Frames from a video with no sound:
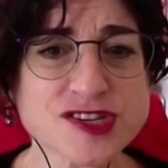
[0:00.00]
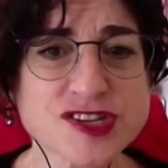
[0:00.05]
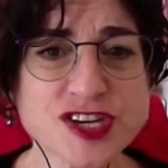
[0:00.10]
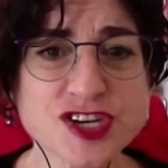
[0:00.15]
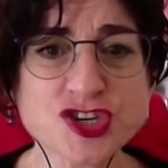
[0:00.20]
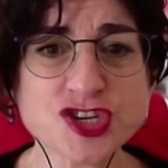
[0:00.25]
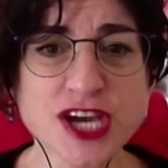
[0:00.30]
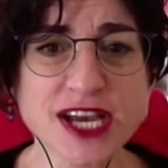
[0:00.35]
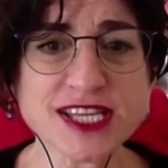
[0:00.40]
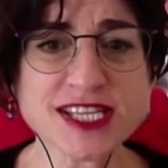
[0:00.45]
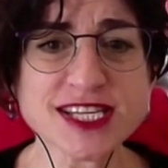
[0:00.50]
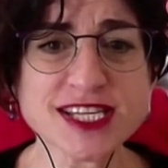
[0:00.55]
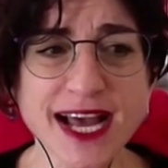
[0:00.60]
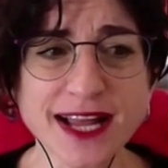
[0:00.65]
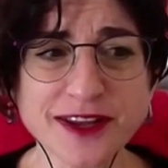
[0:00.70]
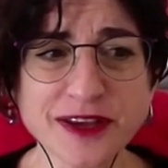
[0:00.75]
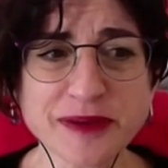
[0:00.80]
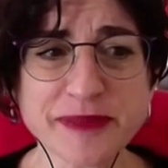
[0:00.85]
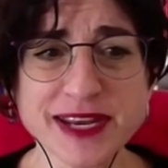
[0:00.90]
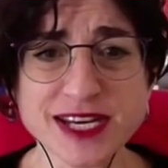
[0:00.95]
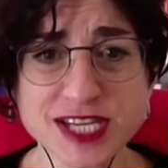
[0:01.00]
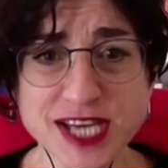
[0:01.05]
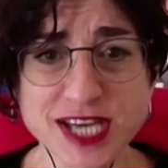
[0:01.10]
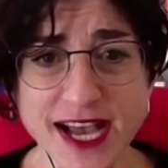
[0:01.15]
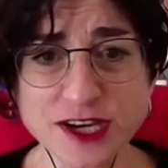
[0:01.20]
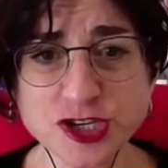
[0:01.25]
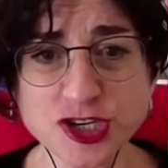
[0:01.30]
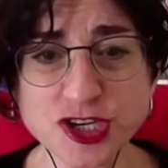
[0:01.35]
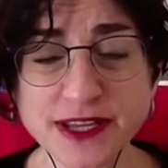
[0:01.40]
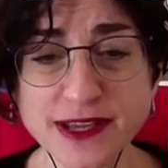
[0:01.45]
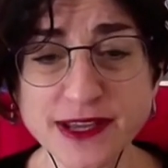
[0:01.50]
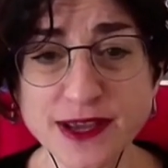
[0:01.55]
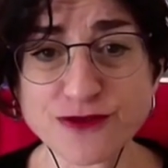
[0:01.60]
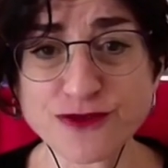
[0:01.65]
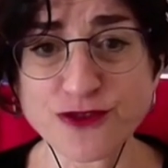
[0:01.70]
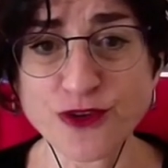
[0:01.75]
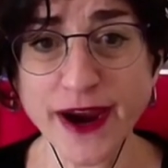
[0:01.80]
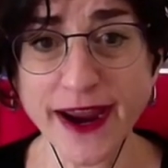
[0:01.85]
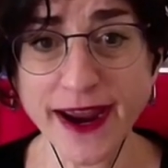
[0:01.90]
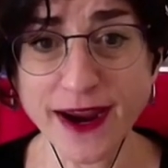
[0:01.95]
the just element actually
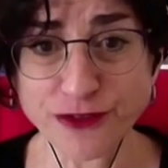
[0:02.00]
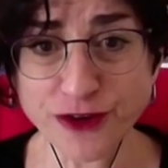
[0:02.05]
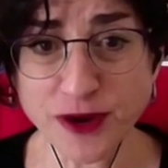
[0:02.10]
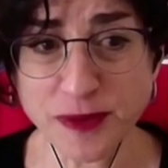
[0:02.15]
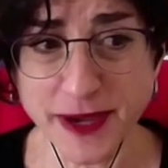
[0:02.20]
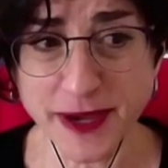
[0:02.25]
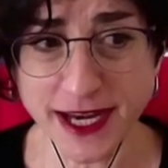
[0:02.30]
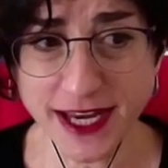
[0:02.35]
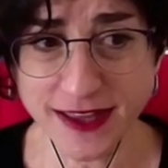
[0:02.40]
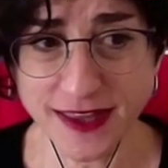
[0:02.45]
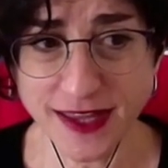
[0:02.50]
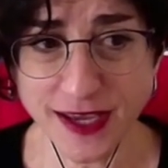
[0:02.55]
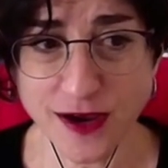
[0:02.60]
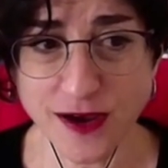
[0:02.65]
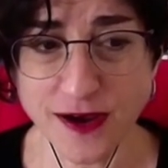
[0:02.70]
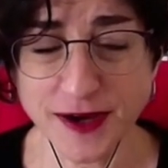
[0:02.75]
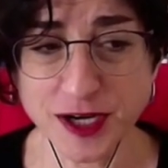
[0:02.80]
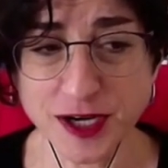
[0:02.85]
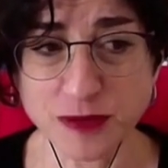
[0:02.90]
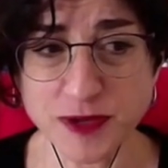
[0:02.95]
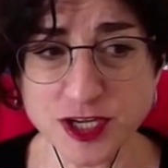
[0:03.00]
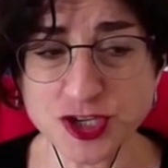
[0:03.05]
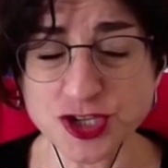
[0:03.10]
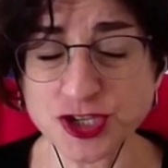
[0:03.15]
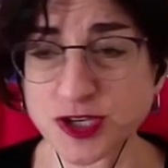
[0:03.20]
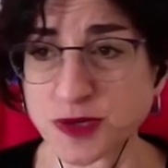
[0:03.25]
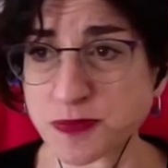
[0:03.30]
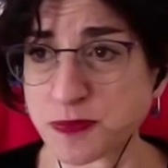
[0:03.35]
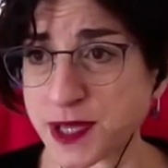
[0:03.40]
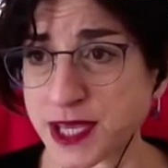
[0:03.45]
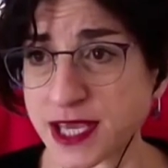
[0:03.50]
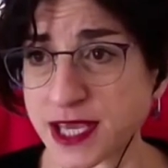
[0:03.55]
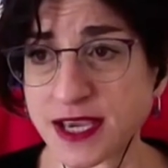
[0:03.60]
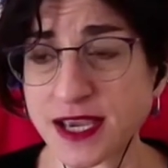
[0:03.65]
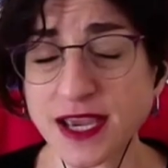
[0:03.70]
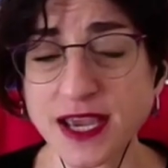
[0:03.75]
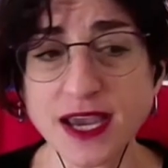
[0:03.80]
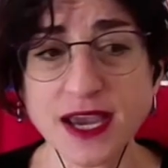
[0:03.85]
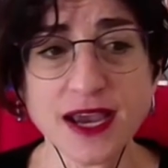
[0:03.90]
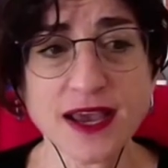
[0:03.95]
for everybody in the economy should be